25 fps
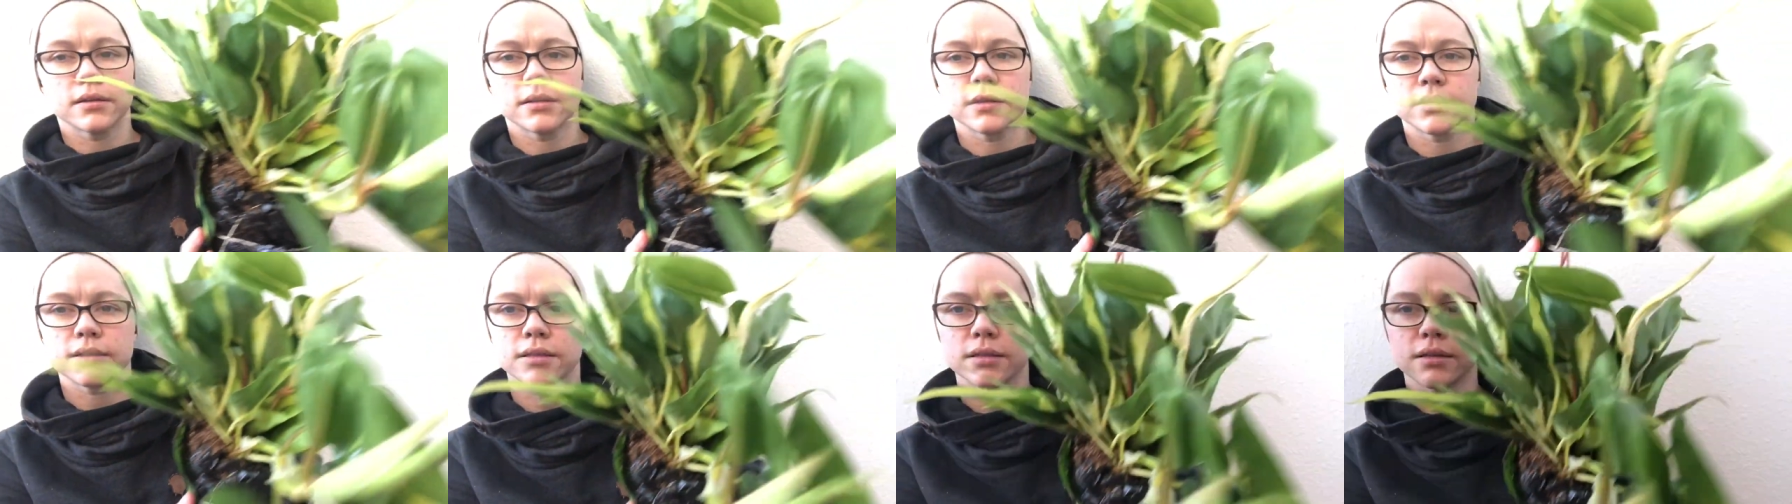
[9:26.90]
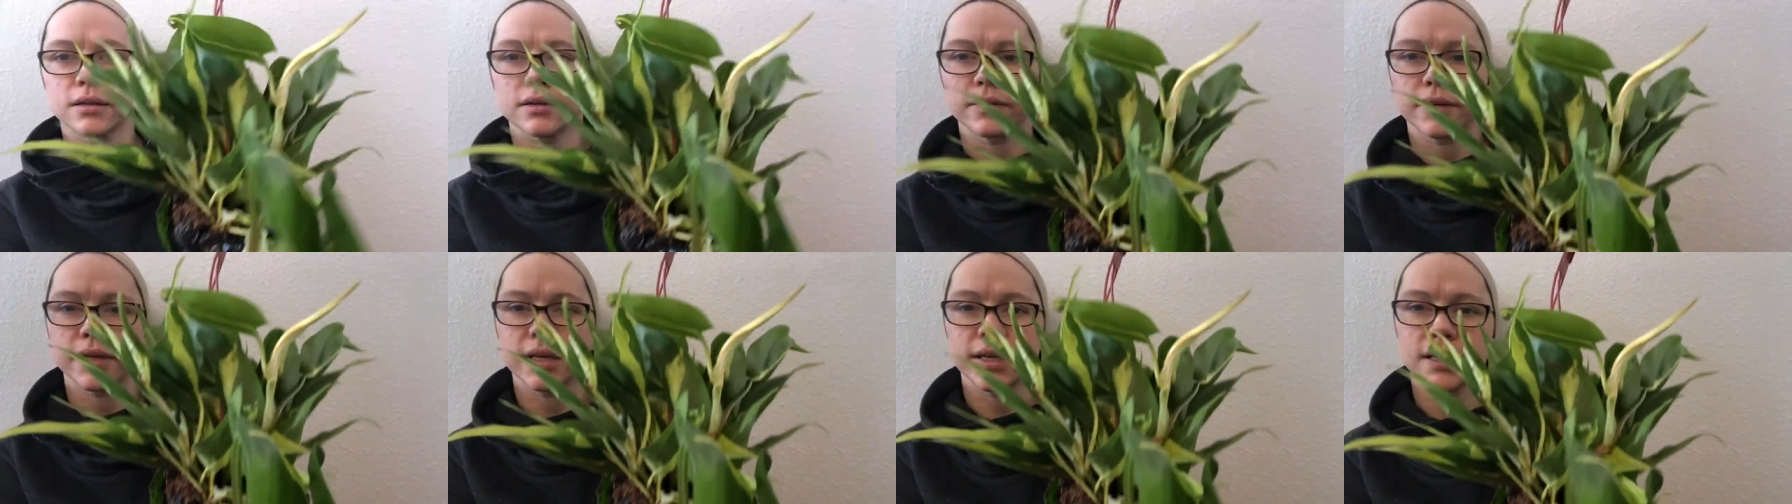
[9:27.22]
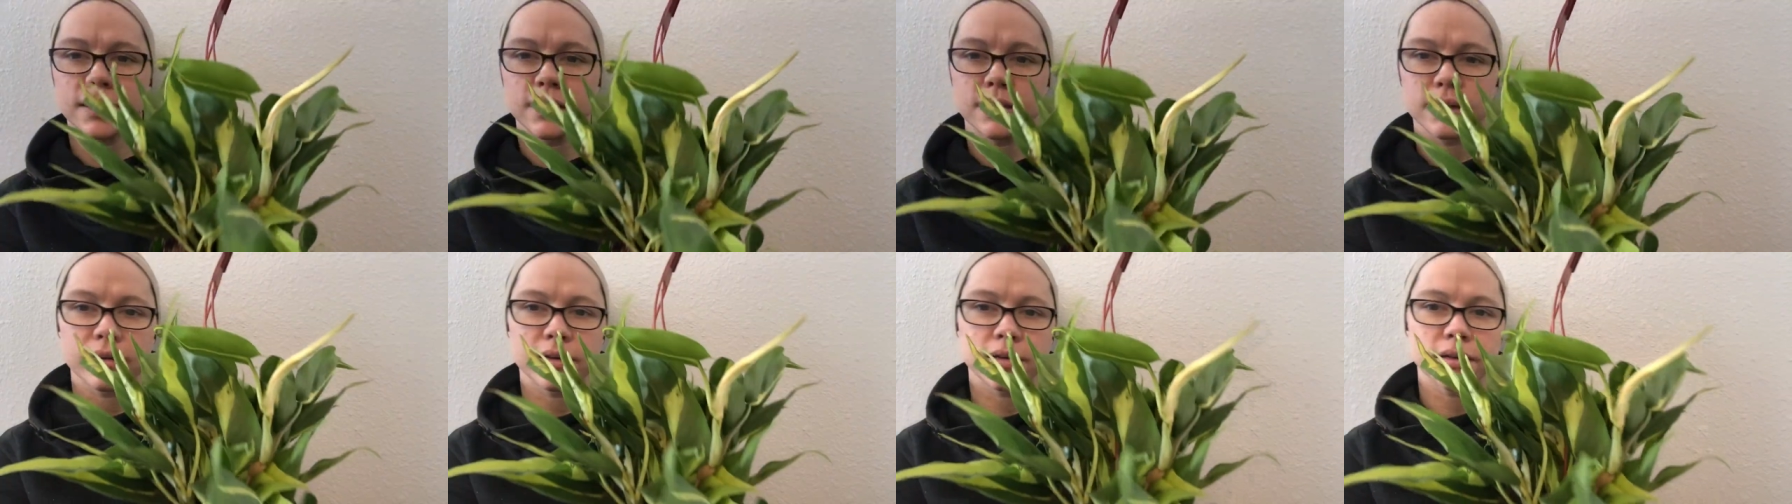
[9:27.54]
So
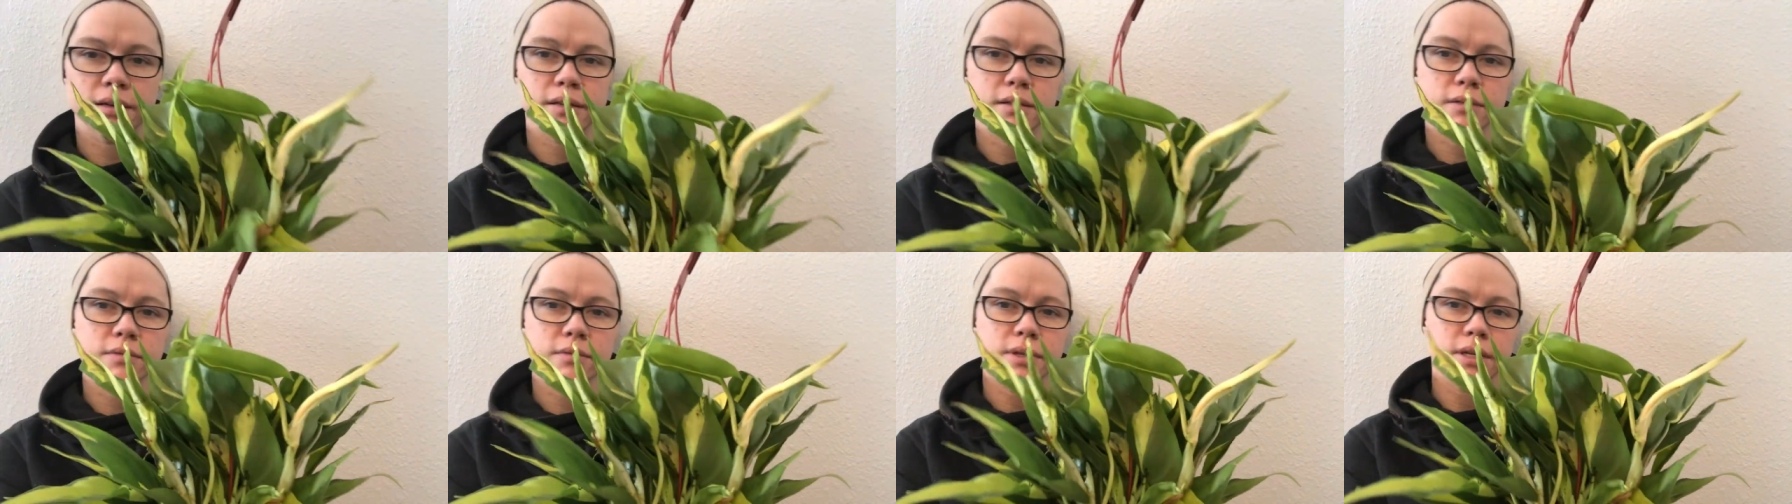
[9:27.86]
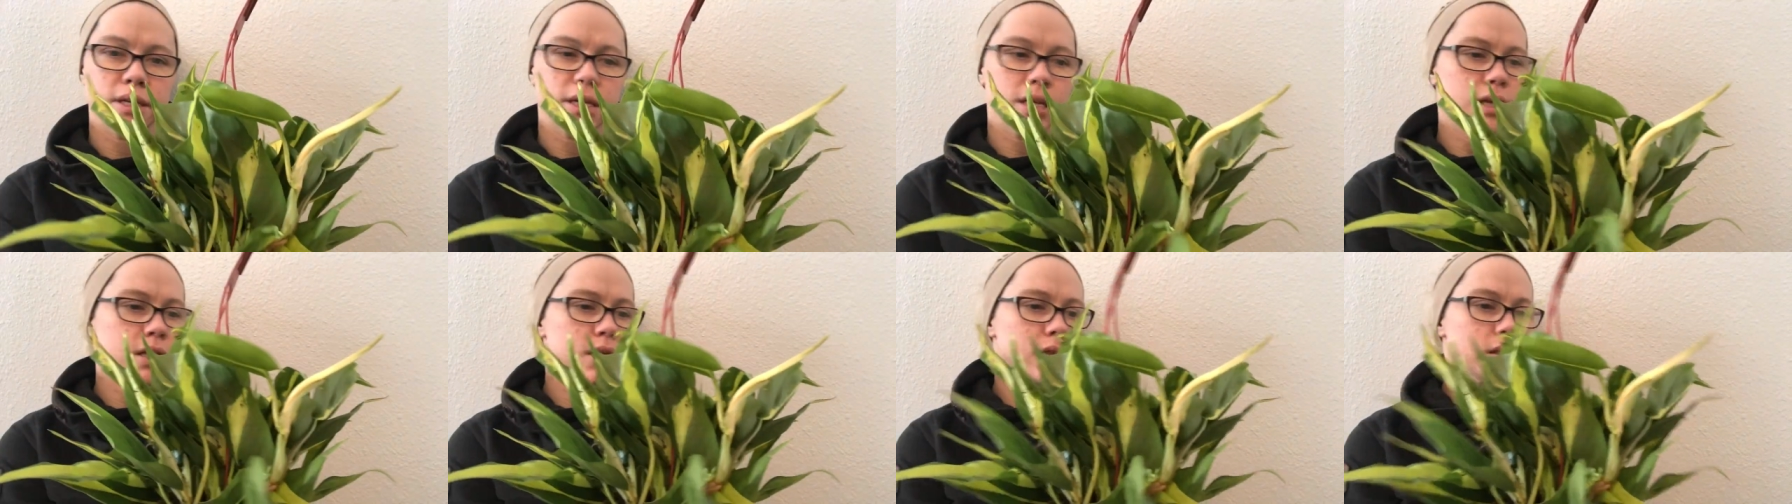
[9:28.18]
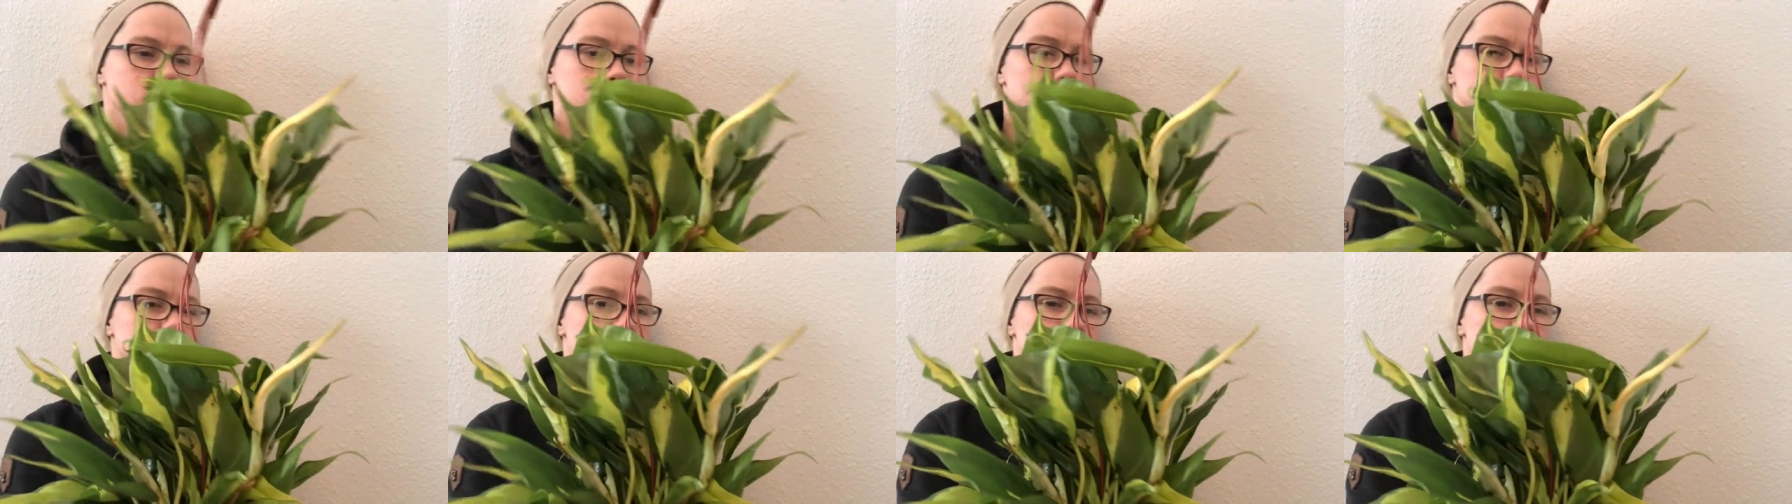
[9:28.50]
here's what he
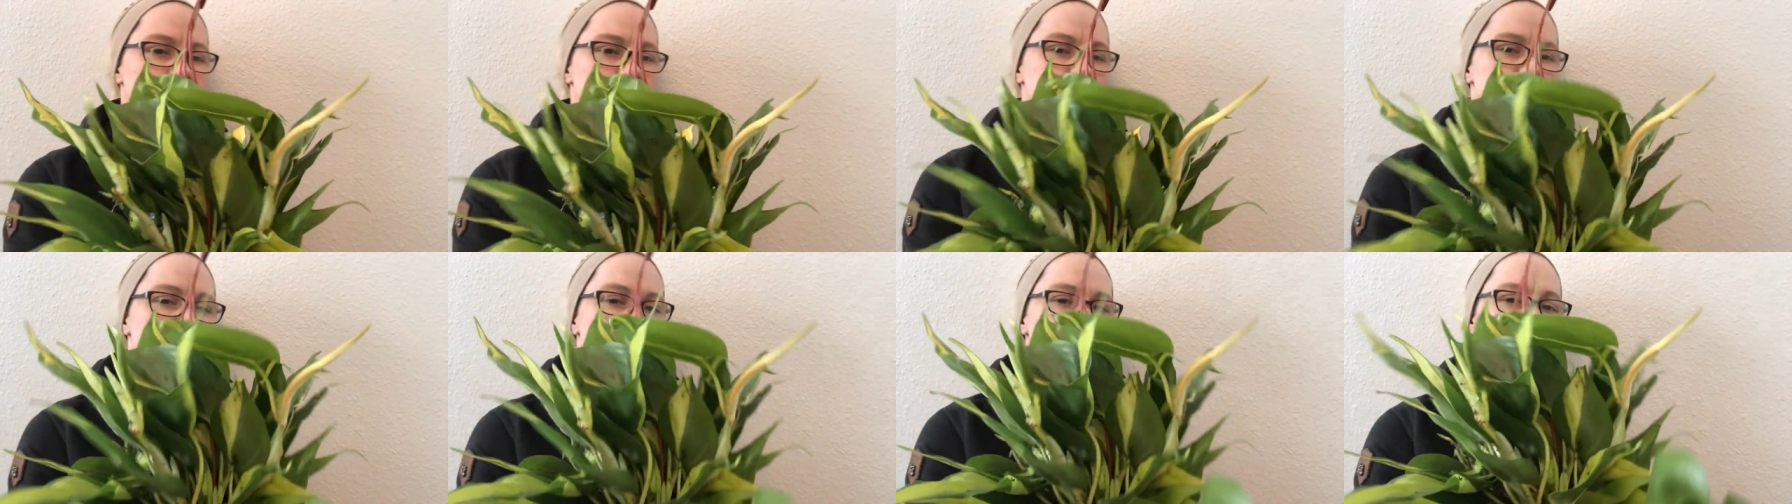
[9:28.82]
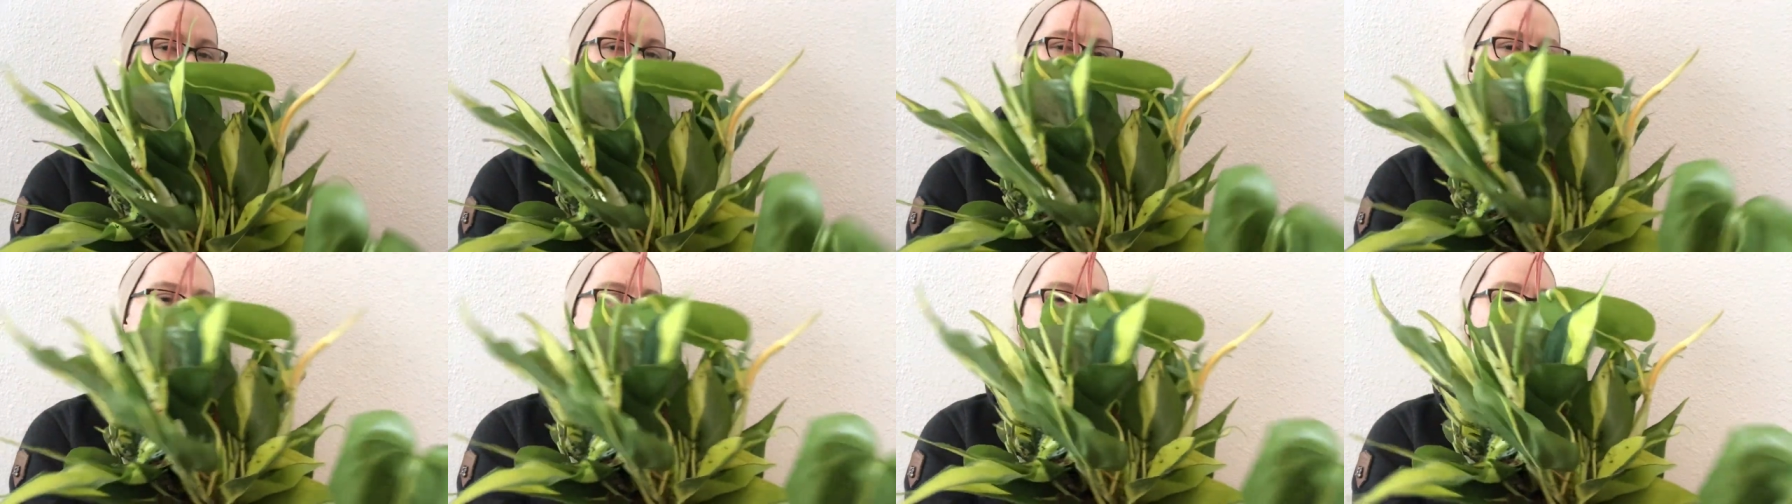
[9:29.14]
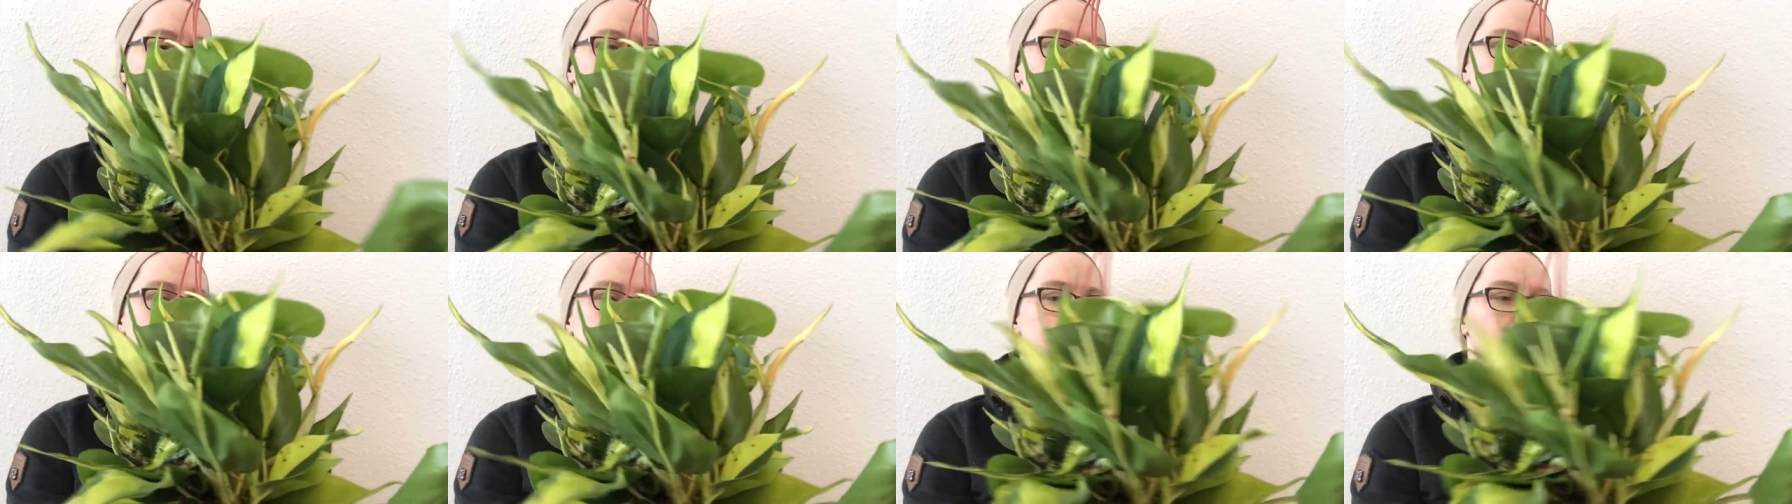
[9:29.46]
looks
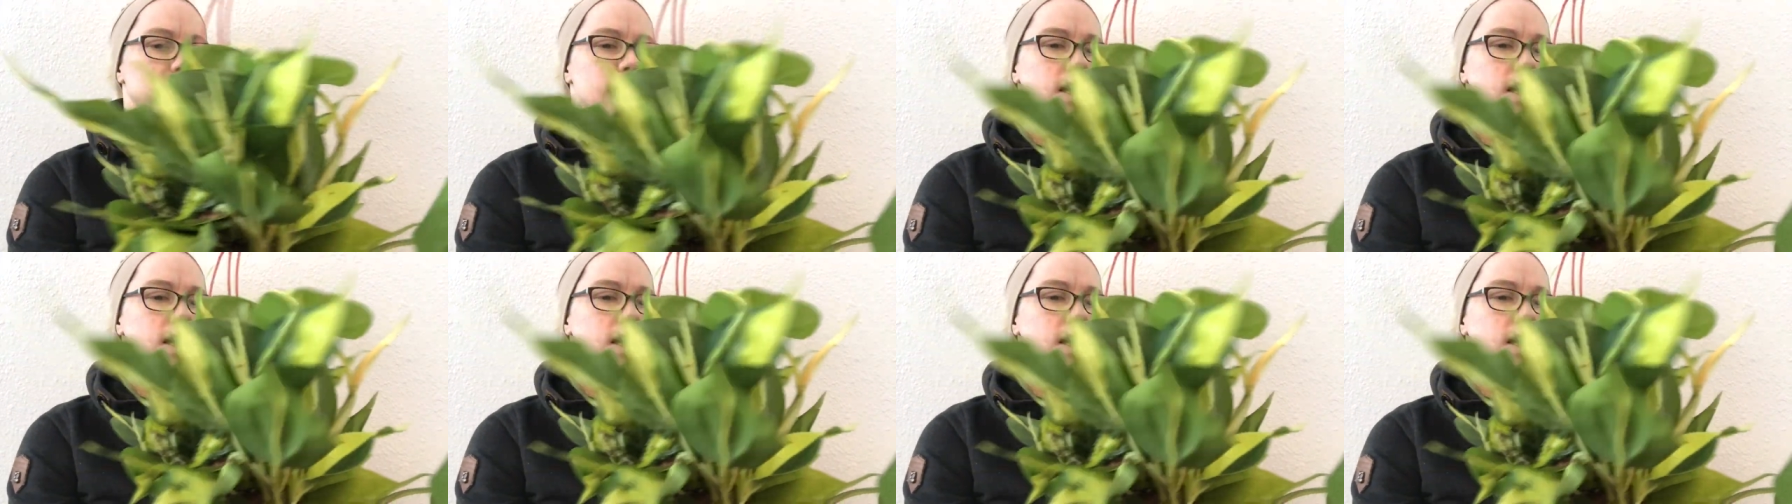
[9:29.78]
like.